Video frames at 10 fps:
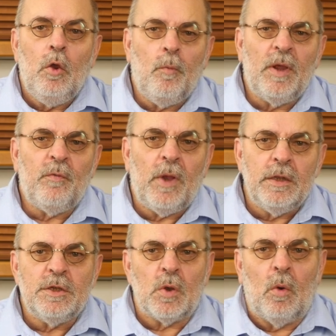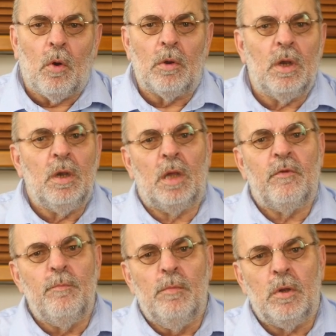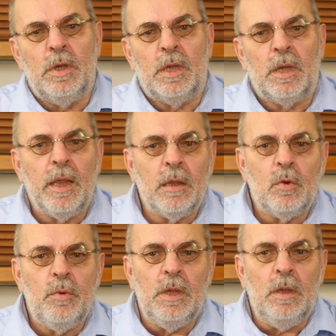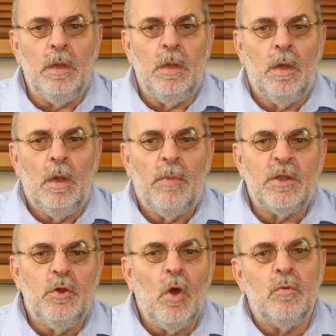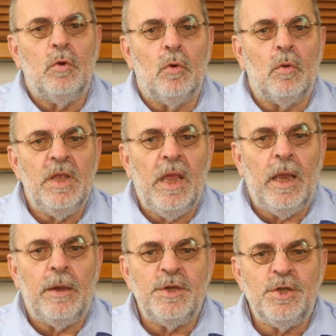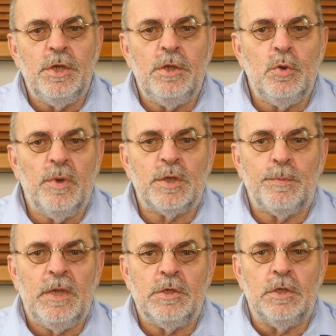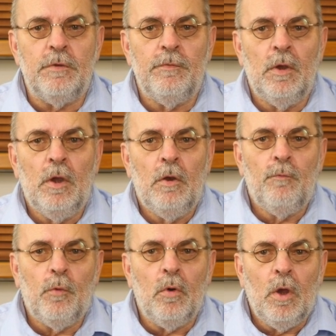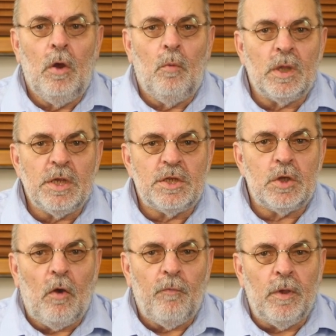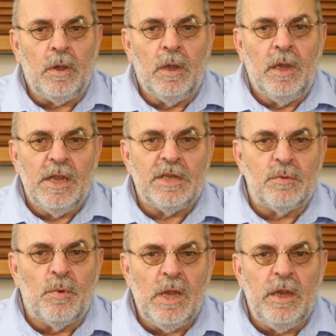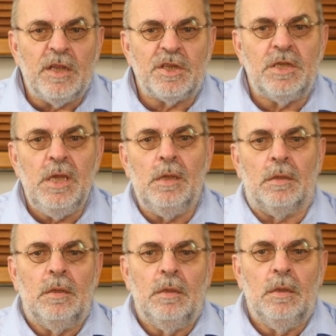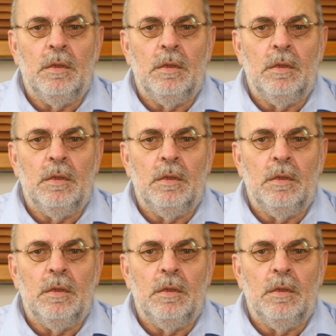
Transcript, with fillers: You might find this all a lot of money and I agree, but don't call the Aries G2 expensive. For what it's offer, it's really a steal.